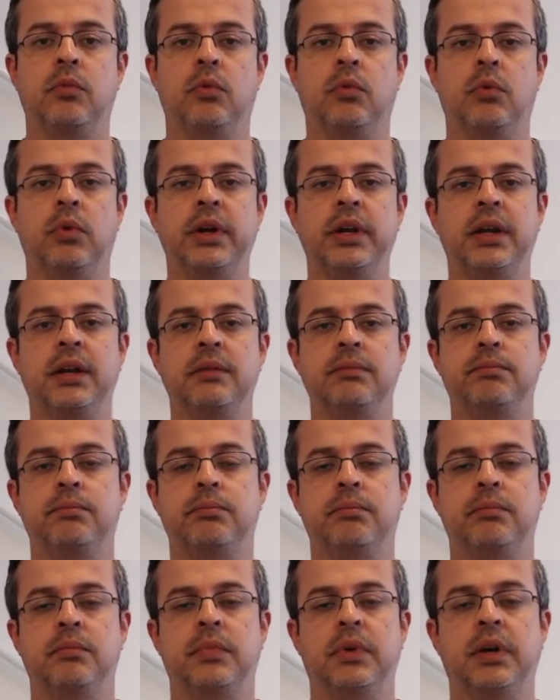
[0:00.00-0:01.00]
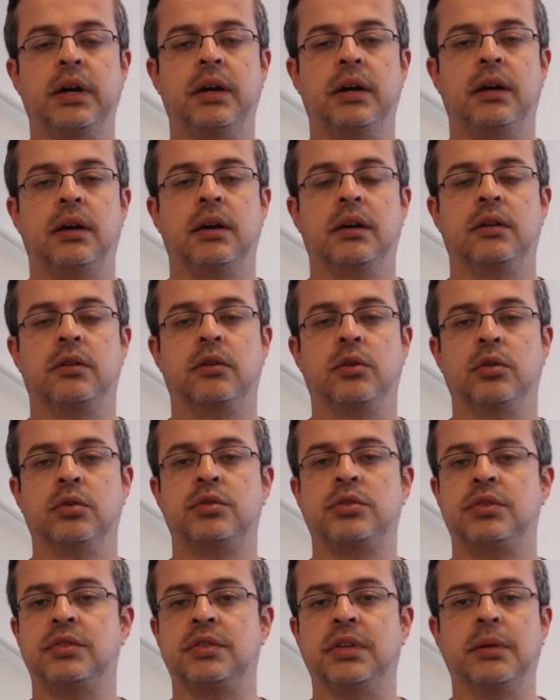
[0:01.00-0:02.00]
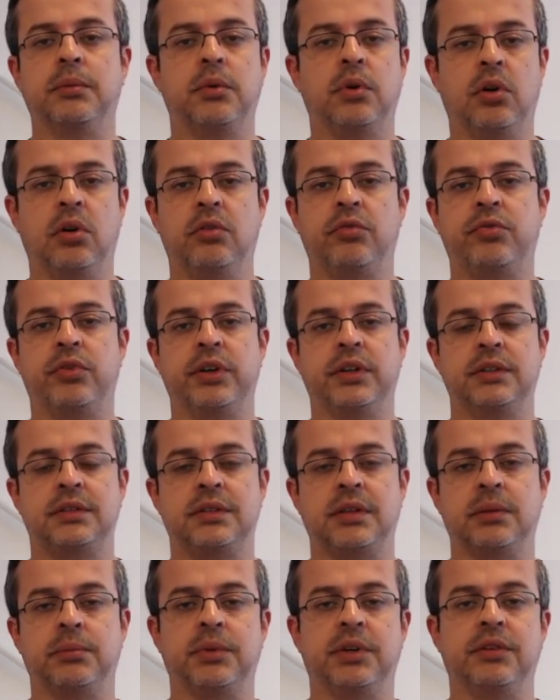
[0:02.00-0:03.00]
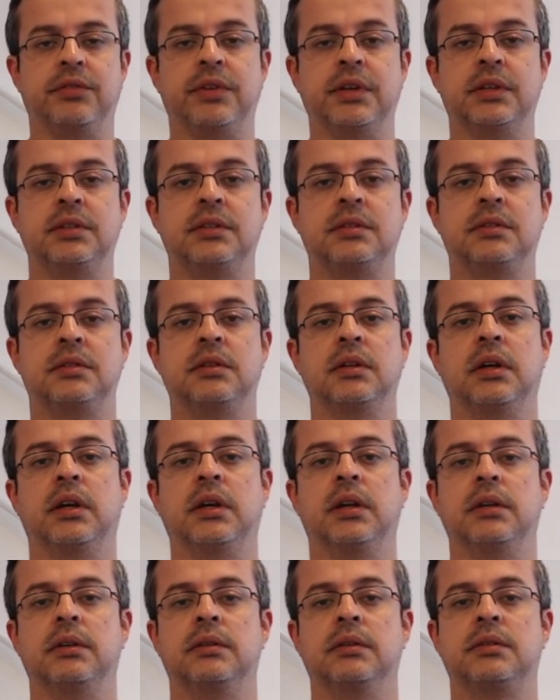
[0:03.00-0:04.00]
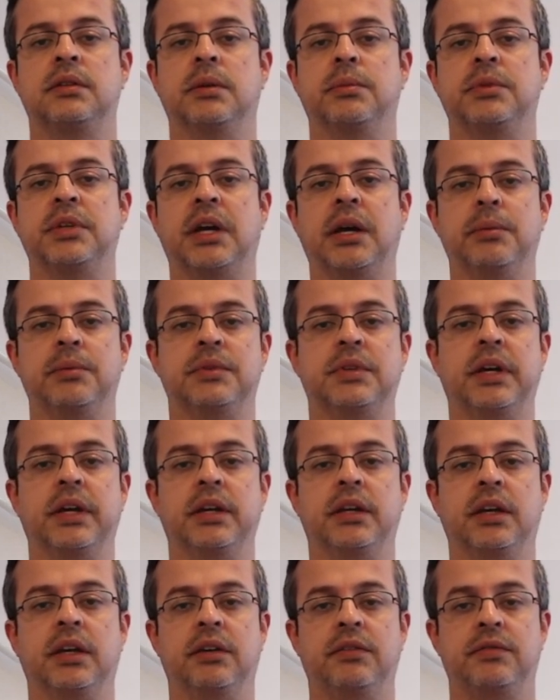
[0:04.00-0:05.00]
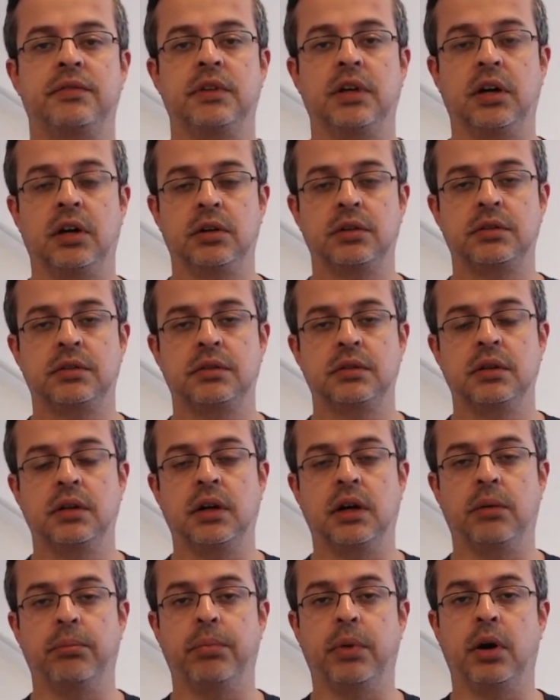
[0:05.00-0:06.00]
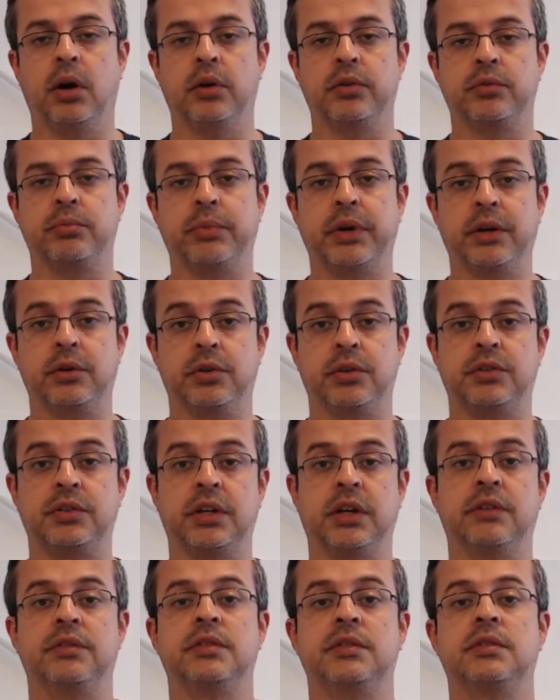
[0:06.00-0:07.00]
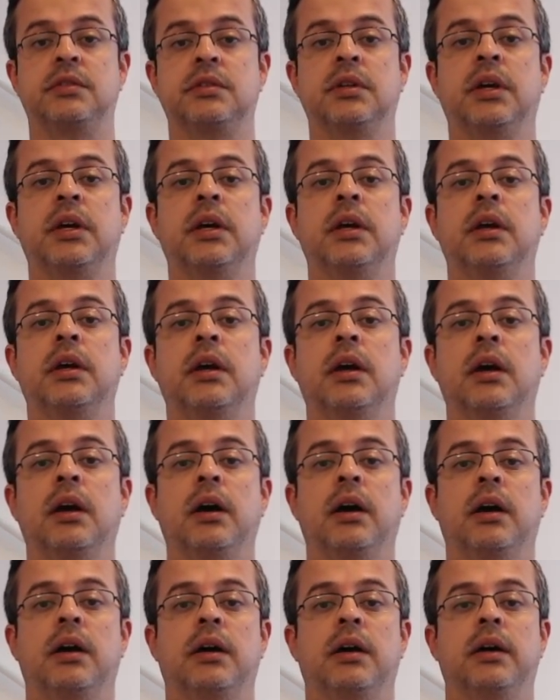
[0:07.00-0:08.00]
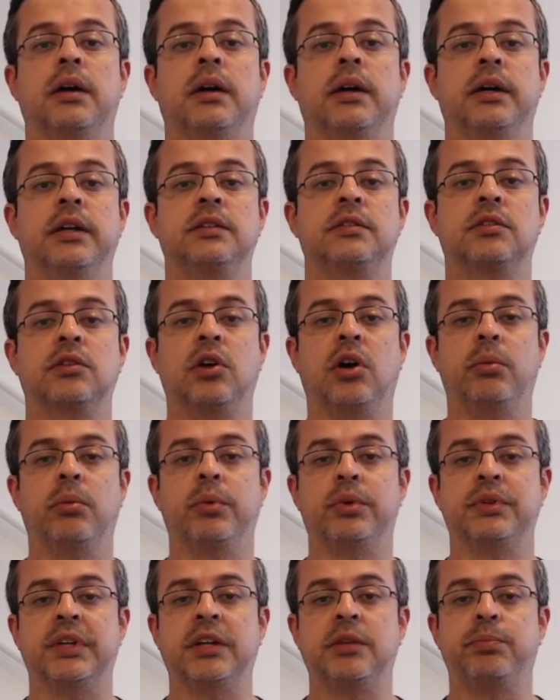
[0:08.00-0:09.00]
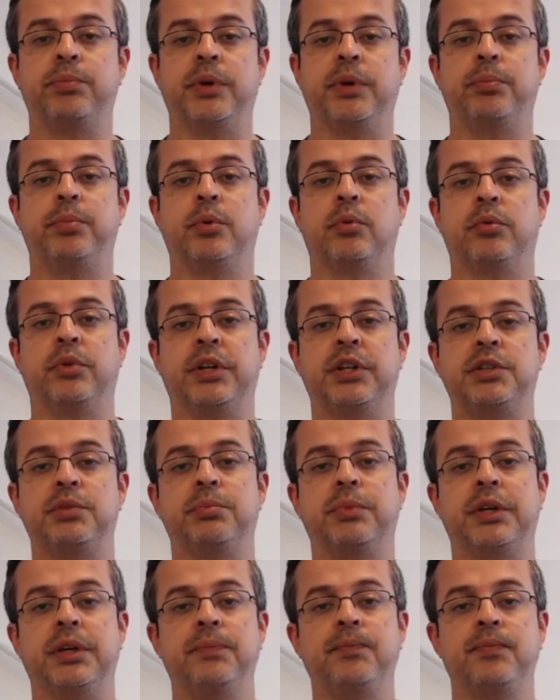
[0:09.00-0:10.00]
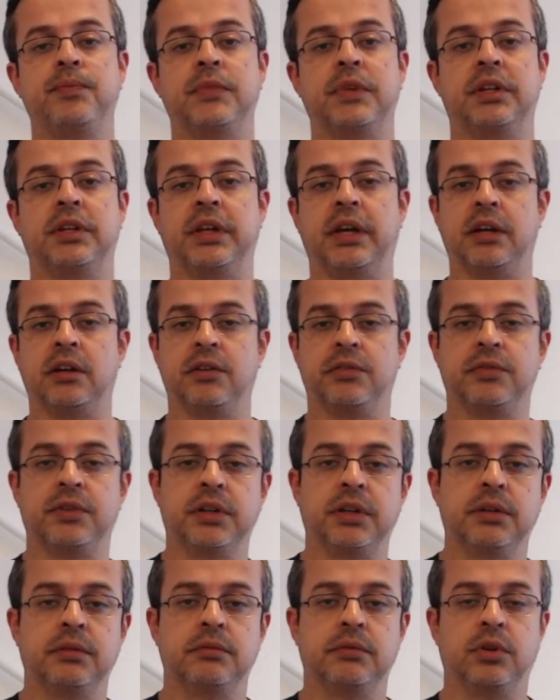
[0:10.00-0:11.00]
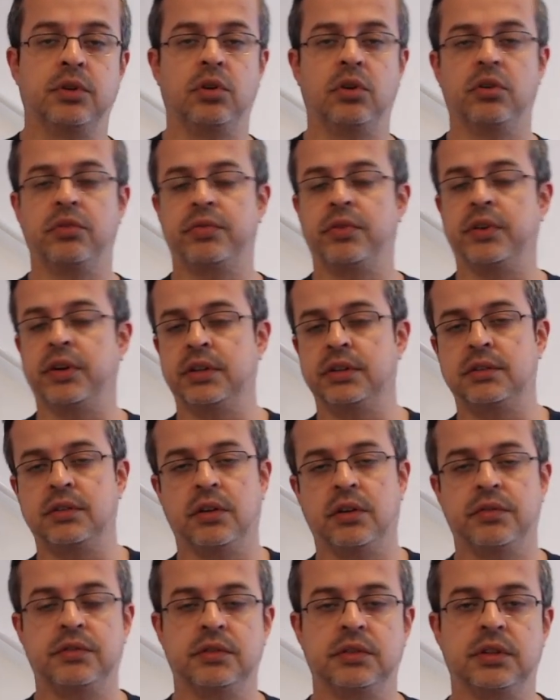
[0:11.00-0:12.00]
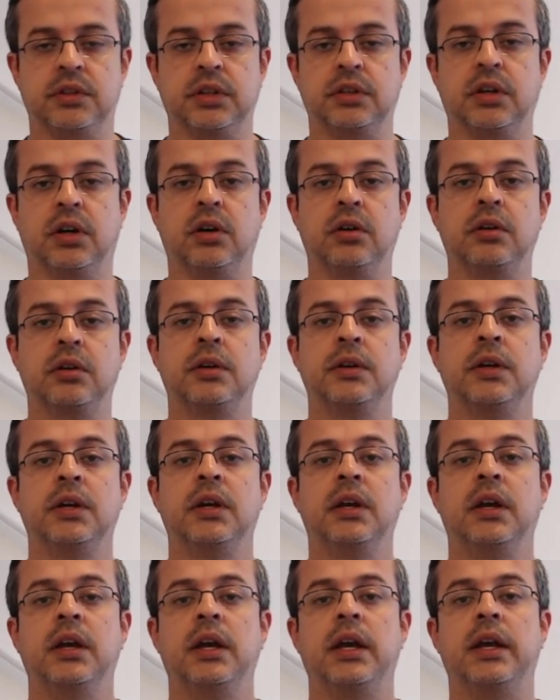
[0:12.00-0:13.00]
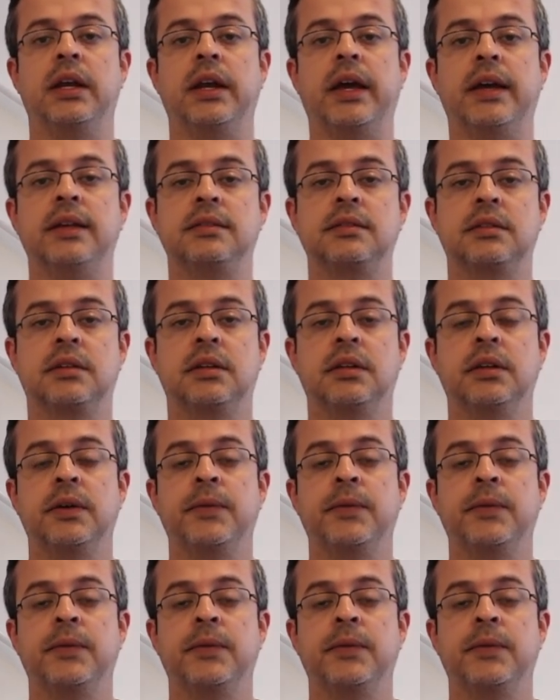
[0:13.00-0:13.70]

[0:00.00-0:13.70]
when I go to some conference, some events, and sometimes I give talks about microservice. It's common that people reach me in the end of the conference, of the talk, and ask,